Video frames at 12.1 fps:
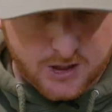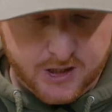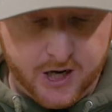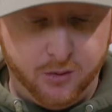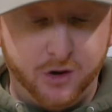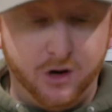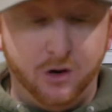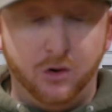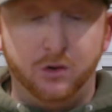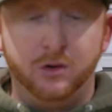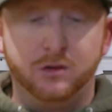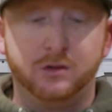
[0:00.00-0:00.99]
Now we'll
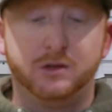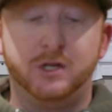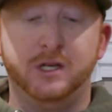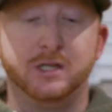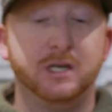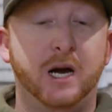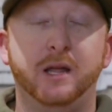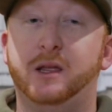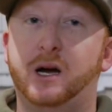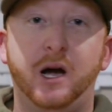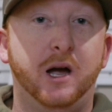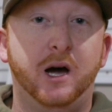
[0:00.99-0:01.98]
go to the sight
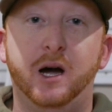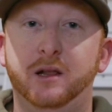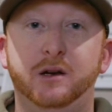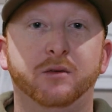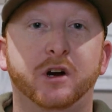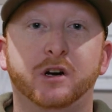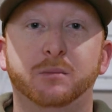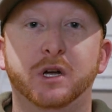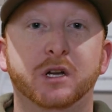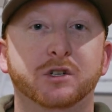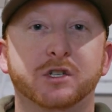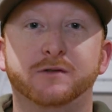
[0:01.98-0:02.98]
that I highly
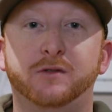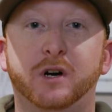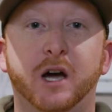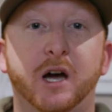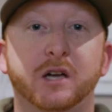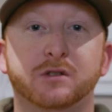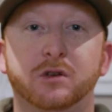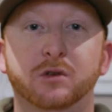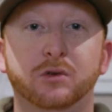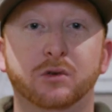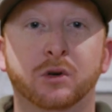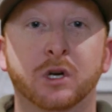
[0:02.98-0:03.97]
recommend just for guys
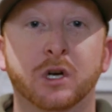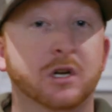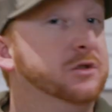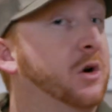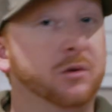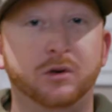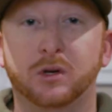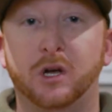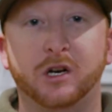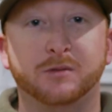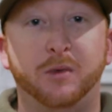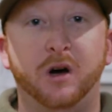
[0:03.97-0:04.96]
who don't do a lot
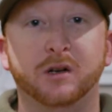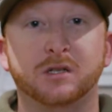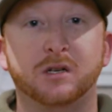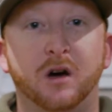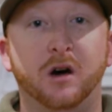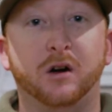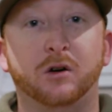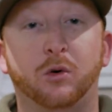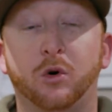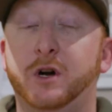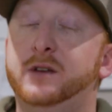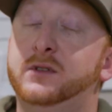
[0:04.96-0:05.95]
of spot and stock,
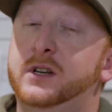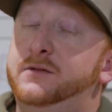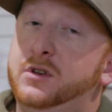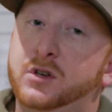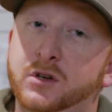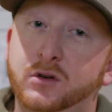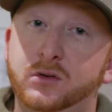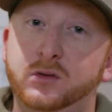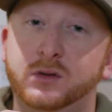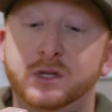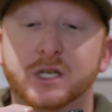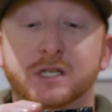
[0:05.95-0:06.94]
or even if you
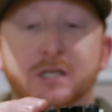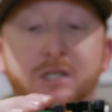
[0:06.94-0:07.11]
do, this is